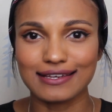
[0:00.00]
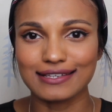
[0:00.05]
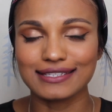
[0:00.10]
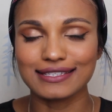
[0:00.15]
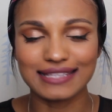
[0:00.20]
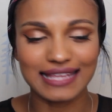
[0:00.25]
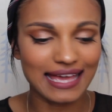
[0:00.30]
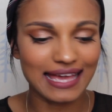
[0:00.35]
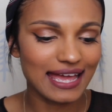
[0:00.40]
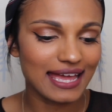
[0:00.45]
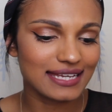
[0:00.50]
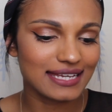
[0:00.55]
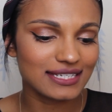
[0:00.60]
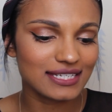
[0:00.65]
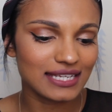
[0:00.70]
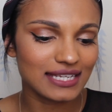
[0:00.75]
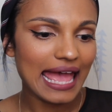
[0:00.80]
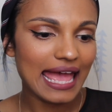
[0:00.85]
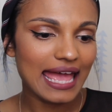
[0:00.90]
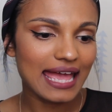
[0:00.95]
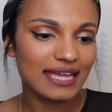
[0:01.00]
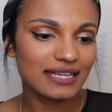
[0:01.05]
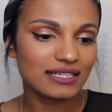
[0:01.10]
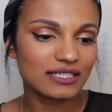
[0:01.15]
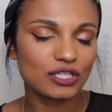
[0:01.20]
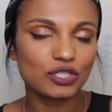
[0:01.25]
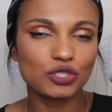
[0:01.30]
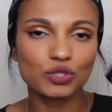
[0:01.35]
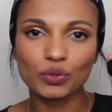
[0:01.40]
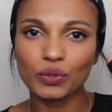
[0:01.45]
does that. And
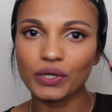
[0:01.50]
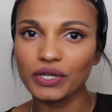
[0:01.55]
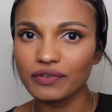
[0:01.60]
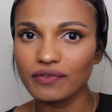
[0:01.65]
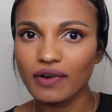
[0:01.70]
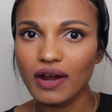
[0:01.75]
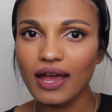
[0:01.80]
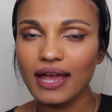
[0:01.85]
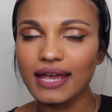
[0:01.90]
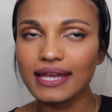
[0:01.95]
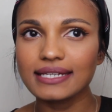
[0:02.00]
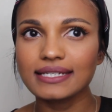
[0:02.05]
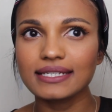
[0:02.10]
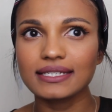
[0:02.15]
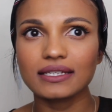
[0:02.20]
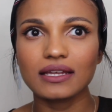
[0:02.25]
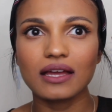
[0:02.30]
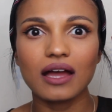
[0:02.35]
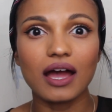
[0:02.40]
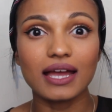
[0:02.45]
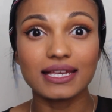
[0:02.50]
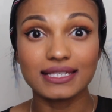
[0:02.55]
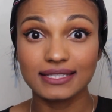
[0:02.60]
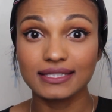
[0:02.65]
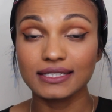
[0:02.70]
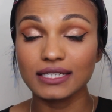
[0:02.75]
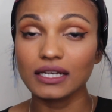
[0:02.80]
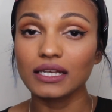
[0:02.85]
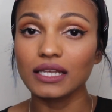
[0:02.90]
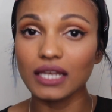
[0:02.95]
Joyride, I
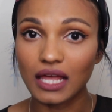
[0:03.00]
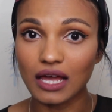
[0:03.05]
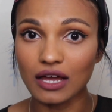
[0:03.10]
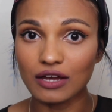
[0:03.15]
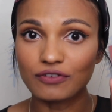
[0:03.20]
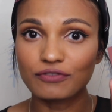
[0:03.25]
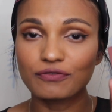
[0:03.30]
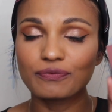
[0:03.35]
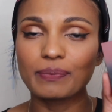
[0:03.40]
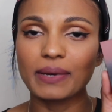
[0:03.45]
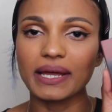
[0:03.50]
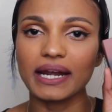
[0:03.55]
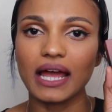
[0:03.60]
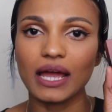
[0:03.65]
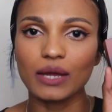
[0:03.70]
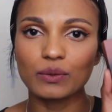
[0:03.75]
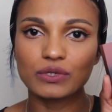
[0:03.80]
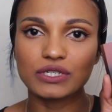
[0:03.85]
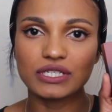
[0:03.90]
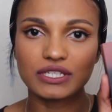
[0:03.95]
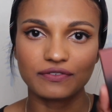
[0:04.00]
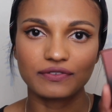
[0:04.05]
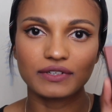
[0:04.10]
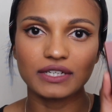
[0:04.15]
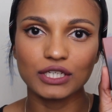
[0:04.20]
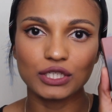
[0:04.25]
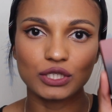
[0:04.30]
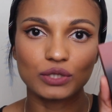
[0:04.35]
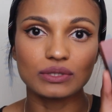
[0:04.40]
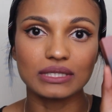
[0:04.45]
still love, but I would
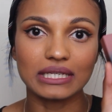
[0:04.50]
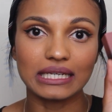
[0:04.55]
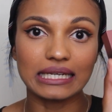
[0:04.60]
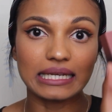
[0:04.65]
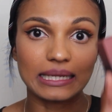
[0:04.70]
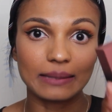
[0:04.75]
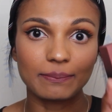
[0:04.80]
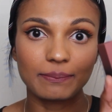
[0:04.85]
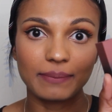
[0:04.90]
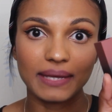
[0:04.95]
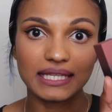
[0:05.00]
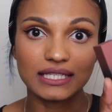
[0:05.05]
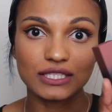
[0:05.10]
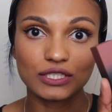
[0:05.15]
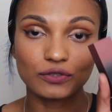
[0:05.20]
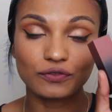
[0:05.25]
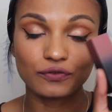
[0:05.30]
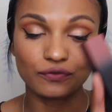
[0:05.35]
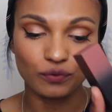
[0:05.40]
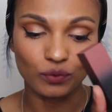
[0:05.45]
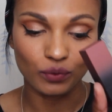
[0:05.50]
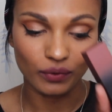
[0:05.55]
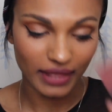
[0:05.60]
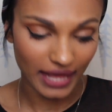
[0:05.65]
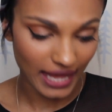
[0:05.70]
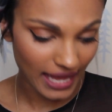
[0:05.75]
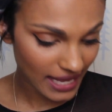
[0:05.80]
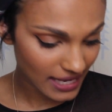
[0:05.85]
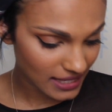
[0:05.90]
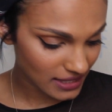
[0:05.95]
definitely use a lip pencil for
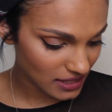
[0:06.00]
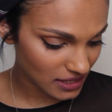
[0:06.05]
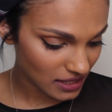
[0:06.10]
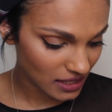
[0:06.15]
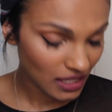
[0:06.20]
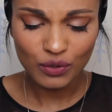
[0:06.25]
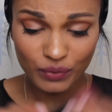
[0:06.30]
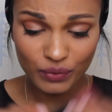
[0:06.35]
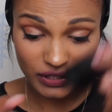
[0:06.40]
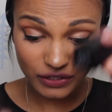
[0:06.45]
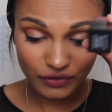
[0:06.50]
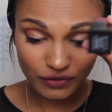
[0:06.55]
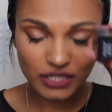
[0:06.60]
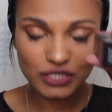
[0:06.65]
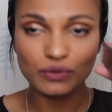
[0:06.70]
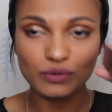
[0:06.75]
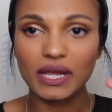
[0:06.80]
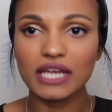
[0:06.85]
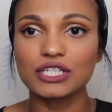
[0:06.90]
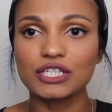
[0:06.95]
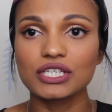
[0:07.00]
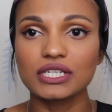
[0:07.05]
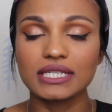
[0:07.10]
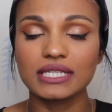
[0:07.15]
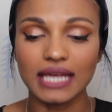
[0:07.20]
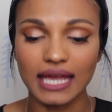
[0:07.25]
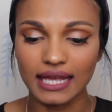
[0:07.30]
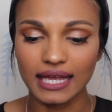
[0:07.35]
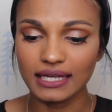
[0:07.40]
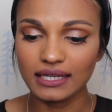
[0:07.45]
that. With graduation
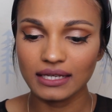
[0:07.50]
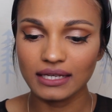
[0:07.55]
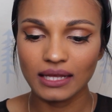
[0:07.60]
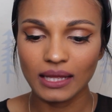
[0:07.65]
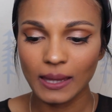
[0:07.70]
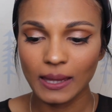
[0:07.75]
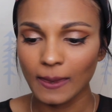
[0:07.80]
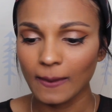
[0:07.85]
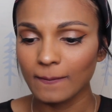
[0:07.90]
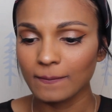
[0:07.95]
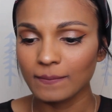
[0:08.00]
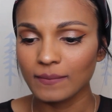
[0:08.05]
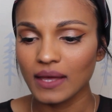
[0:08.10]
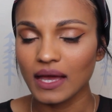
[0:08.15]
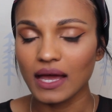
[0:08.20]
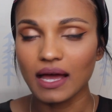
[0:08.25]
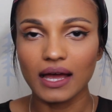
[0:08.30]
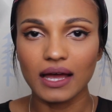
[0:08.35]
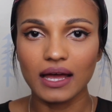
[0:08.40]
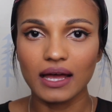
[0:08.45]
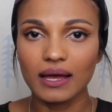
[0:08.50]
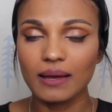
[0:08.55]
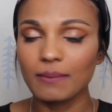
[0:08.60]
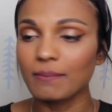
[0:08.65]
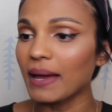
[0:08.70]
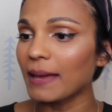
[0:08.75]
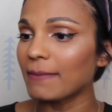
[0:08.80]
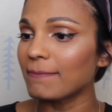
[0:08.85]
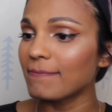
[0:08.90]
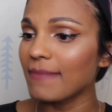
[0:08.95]
day,
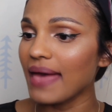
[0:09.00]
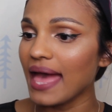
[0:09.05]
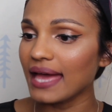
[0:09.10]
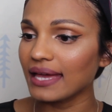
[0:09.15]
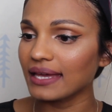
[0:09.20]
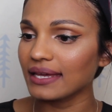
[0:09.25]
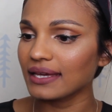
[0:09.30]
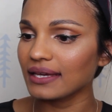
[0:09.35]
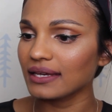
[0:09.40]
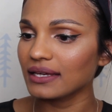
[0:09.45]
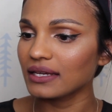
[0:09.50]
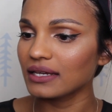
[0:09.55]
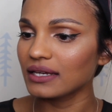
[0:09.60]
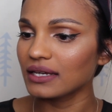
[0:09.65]
my MAC